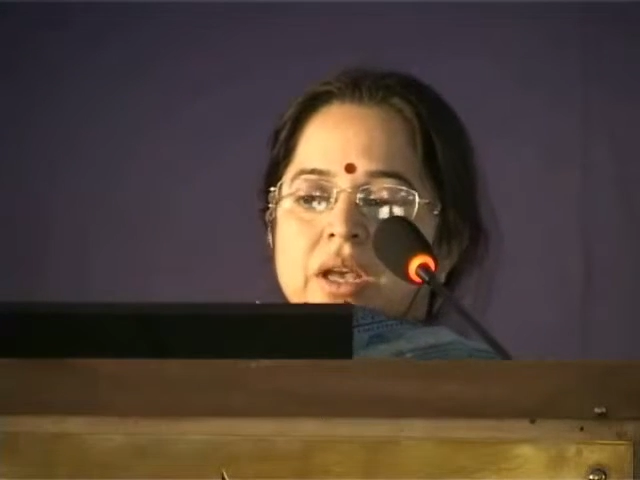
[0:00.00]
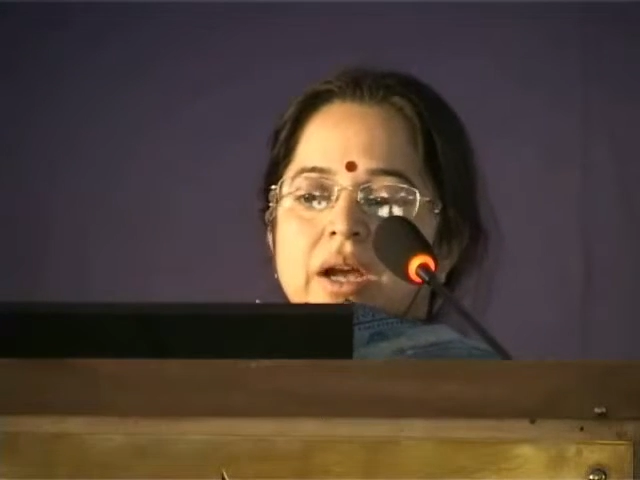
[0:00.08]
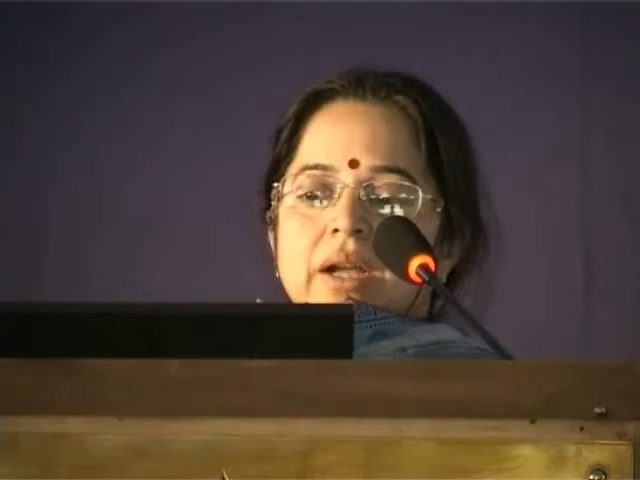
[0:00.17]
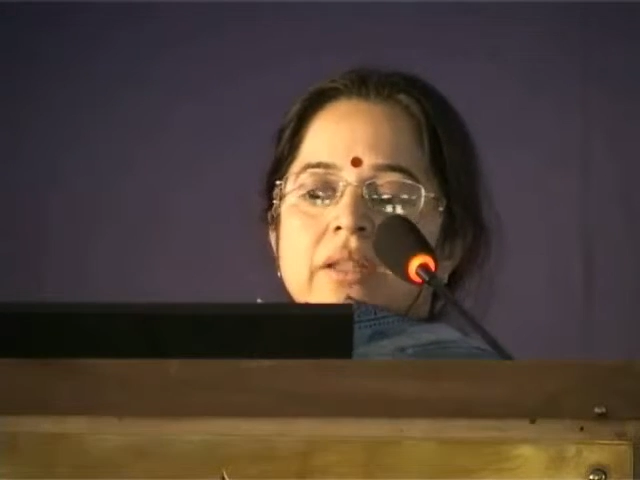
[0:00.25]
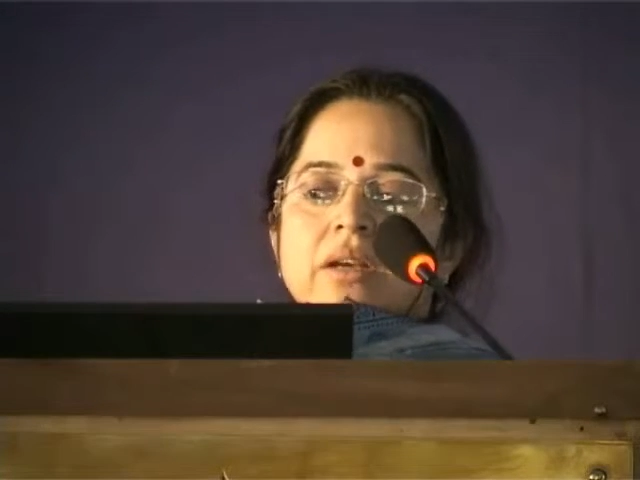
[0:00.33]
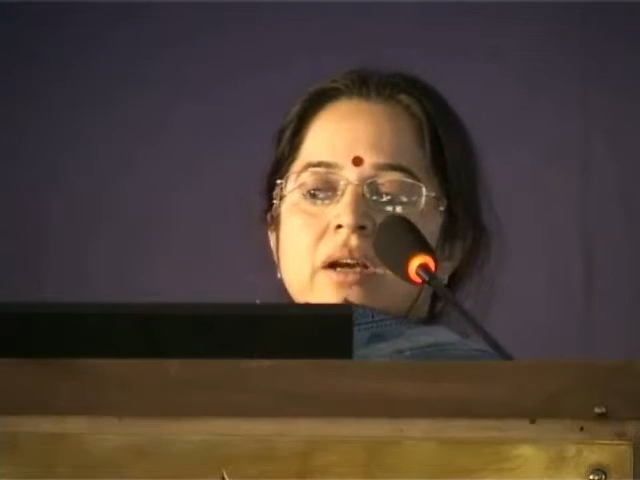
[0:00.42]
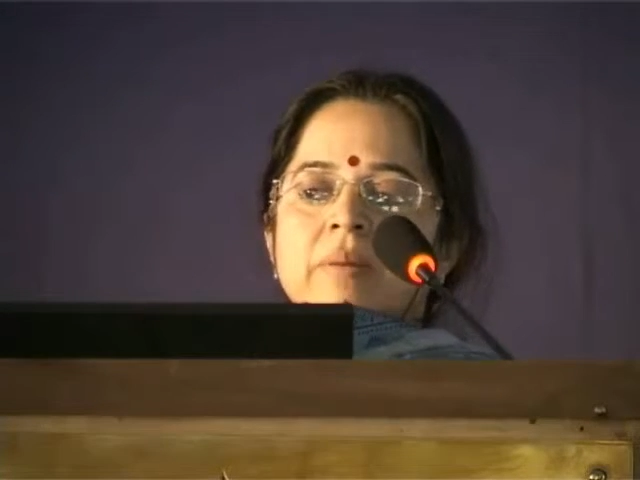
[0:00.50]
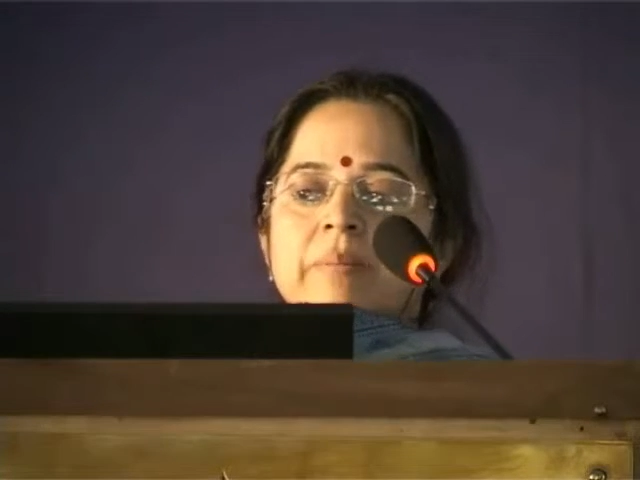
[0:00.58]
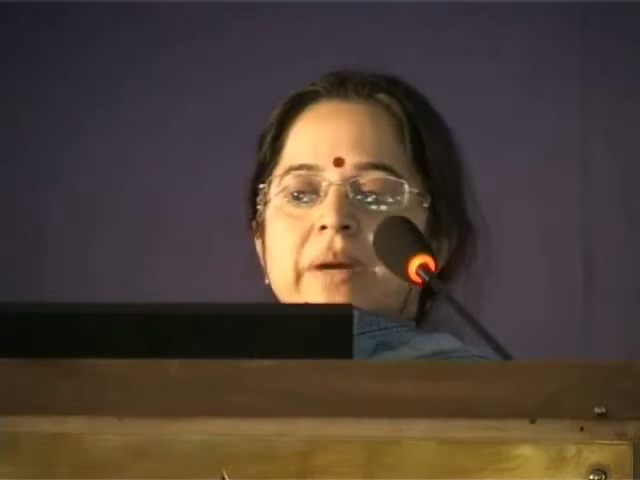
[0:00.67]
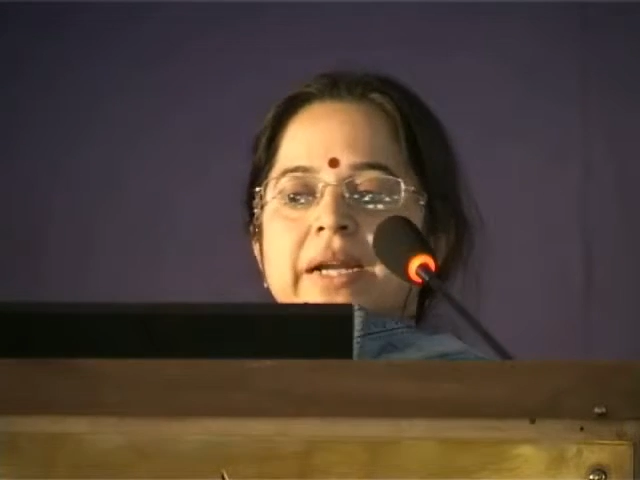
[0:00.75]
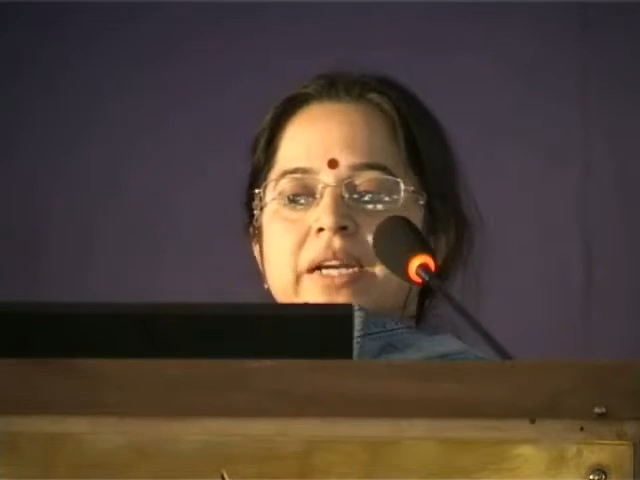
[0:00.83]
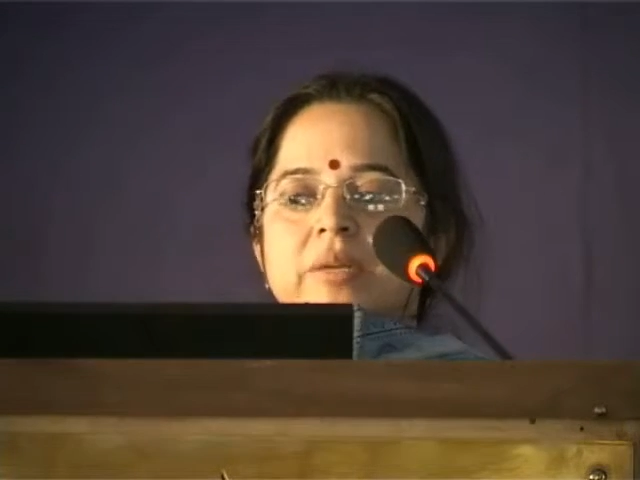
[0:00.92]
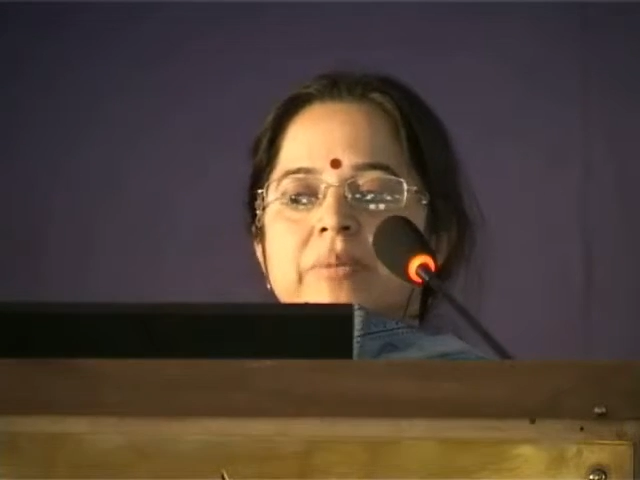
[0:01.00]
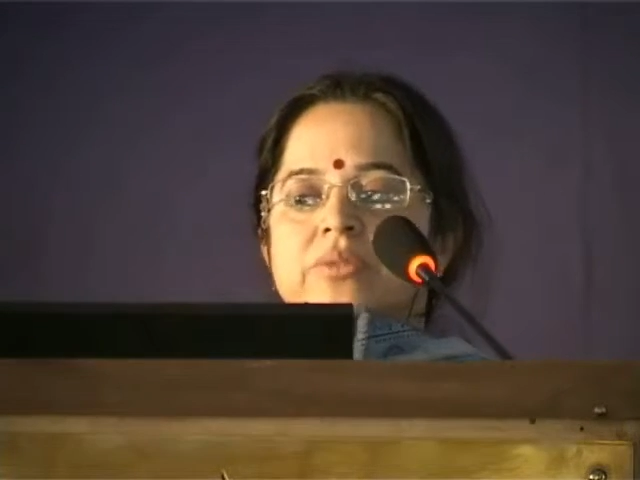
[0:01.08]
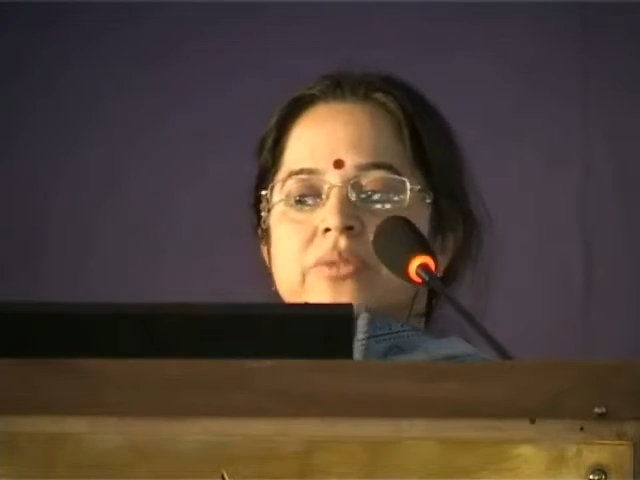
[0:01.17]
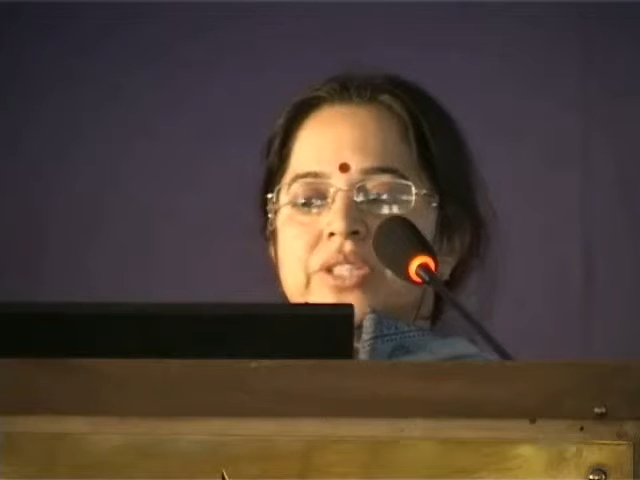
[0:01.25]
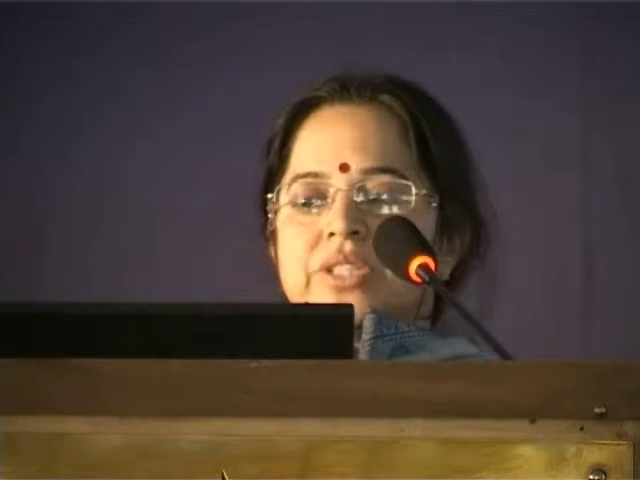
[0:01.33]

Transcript: and the combined image which